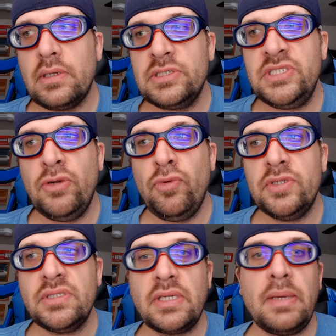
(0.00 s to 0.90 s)
She
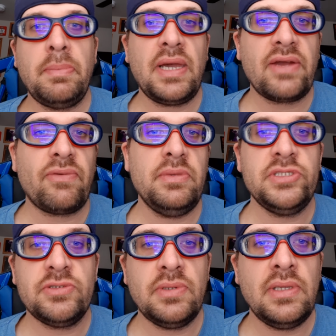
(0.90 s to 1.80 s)
recently came back from
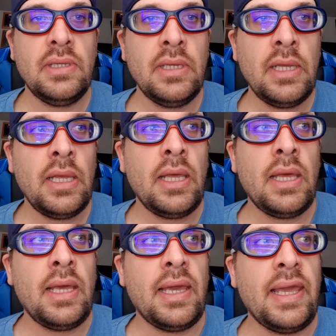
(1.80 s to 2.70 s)
injury.
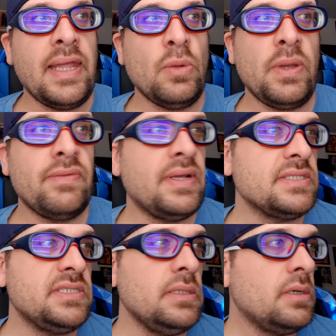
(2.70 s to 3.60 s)
And we have not
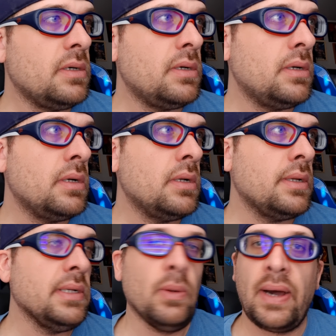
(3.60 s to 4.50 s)
seen her
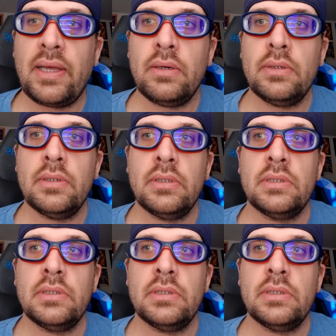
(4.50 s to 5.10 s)
in a while,